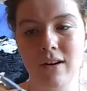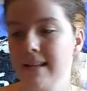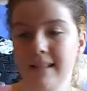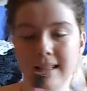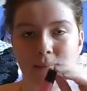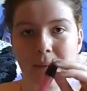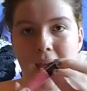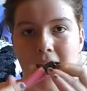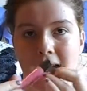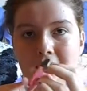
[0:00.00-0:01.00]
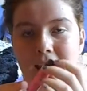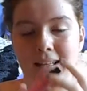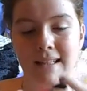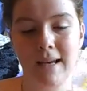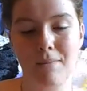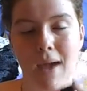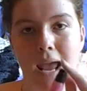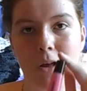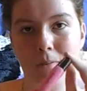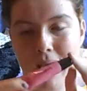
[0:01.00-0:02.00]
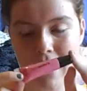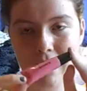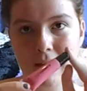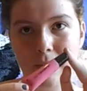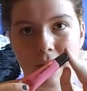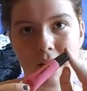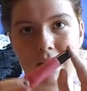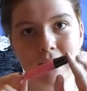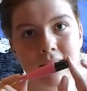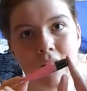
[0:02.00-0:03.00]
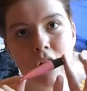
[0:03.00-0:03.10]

This is my, it's like a pale pink lip gloss.